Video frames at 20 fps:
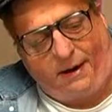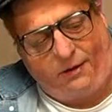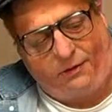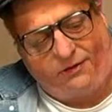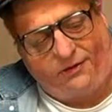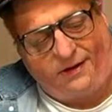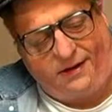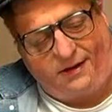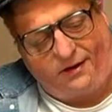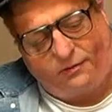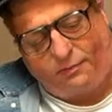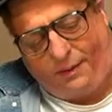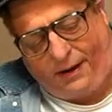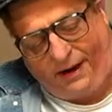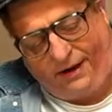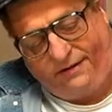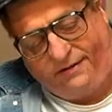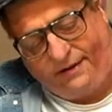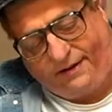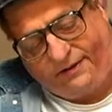don't see any
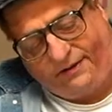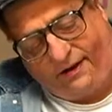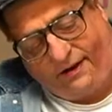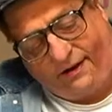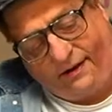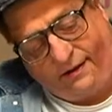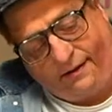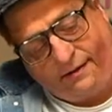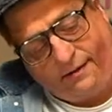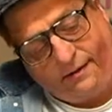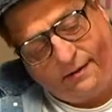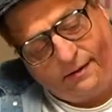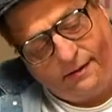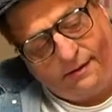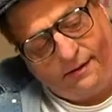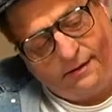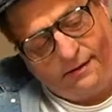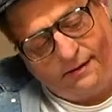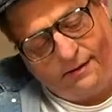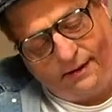spine ticks on it
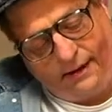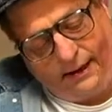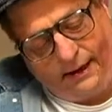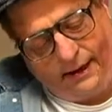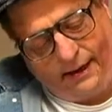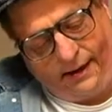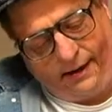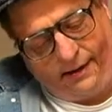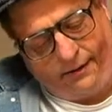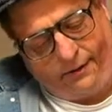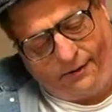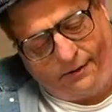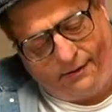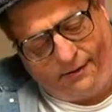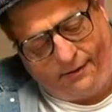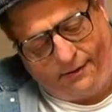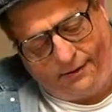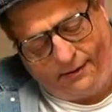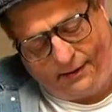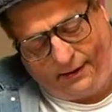at
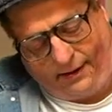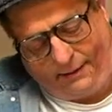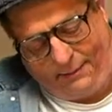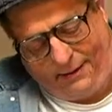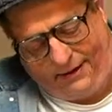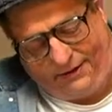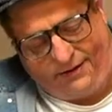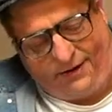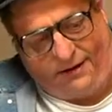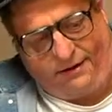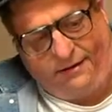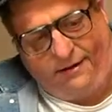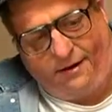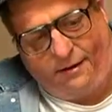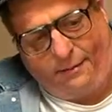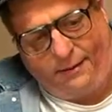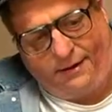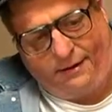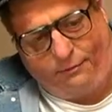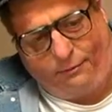all. I mean, it's got a little
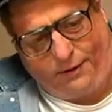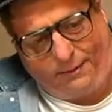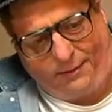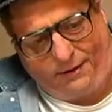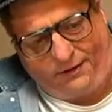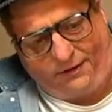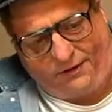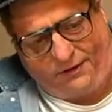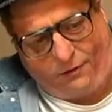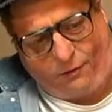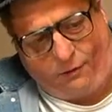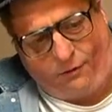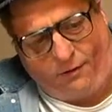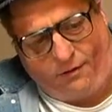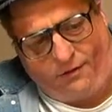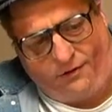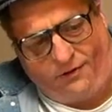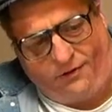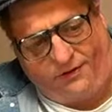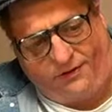bit of rubbing on the
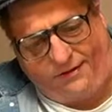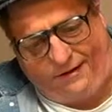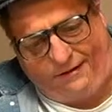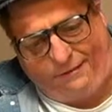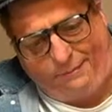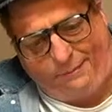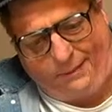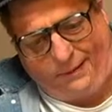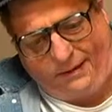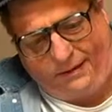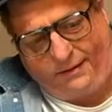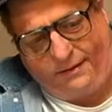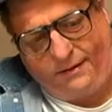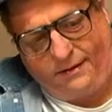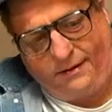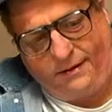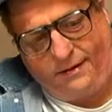corners and stuff, but,